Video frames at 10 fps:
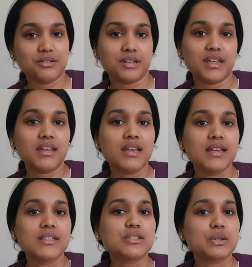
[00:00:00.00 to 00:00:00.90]
Okay,
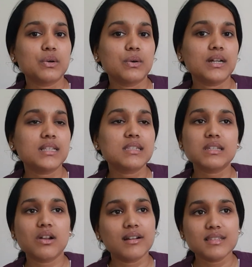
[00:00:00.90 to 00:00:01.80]
so it's
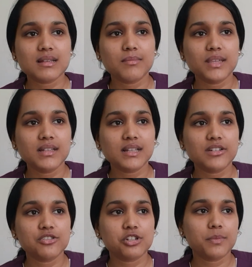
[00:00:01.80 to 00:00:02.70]
not something
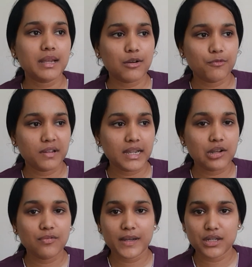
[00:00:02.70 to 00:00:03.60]
that you should be afraid
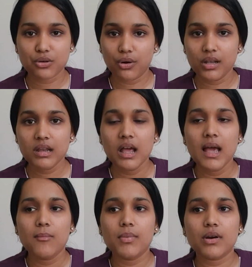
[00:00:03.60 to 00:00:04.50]
of at all,
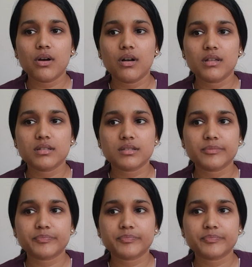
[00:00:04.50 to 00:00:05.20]
because